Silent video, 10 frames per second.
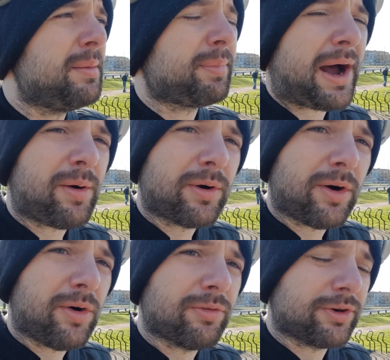power
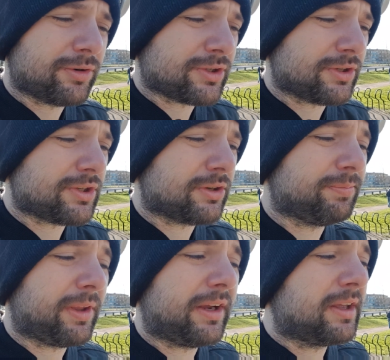over your
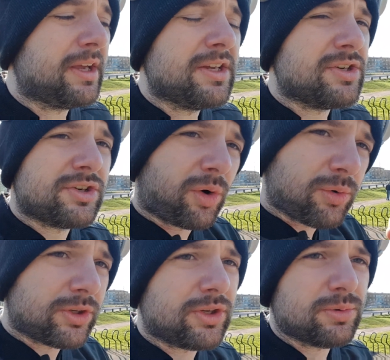system, like,
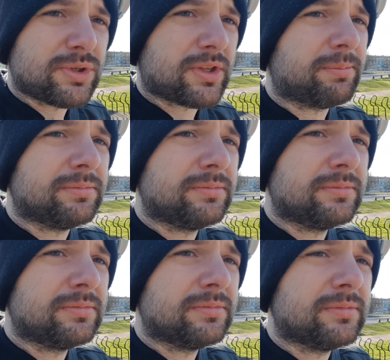don't use them.
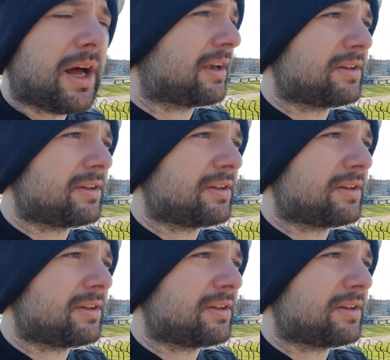Like,